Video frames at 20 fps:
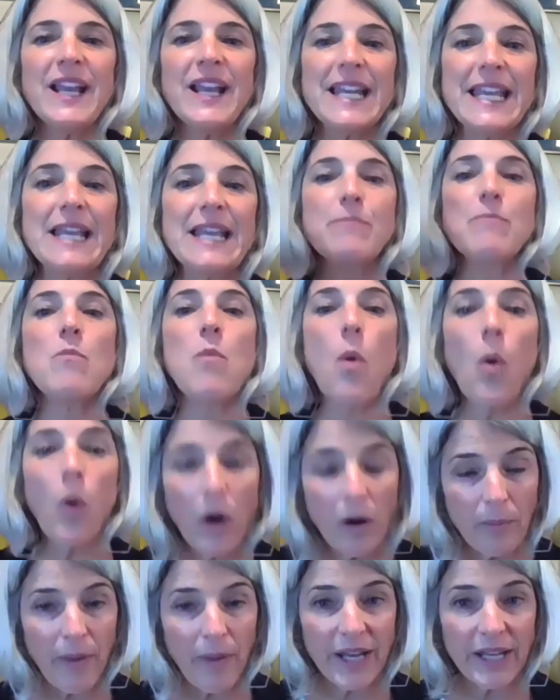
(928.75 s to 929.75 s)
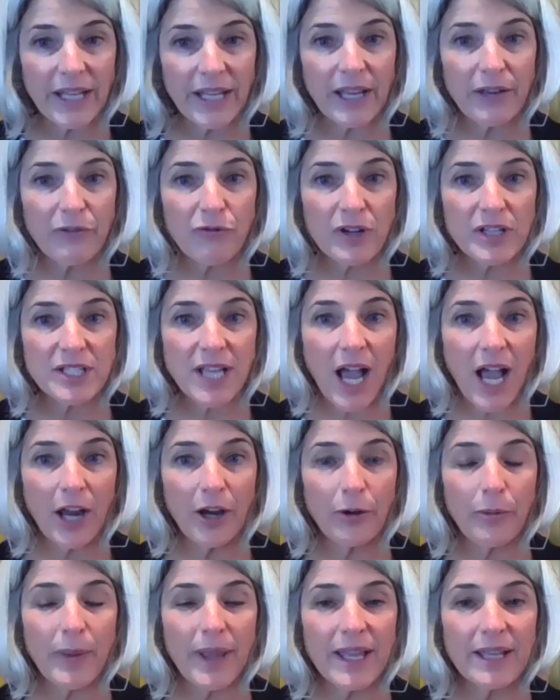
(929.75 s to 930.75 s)
need more money in
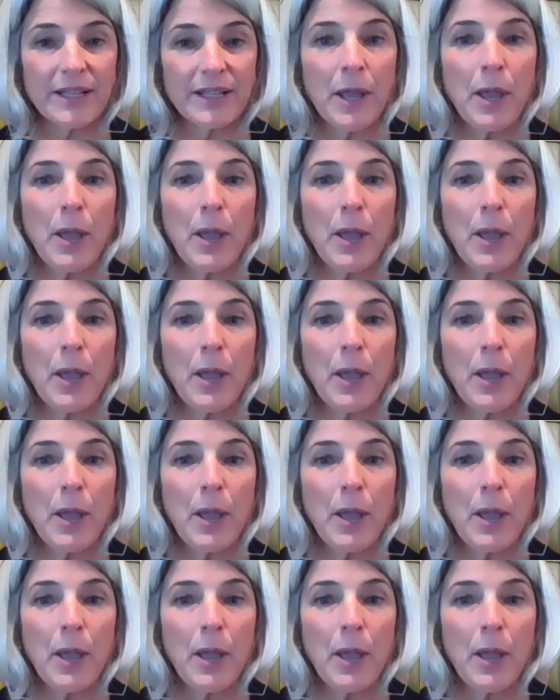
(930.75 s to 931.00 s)
retirement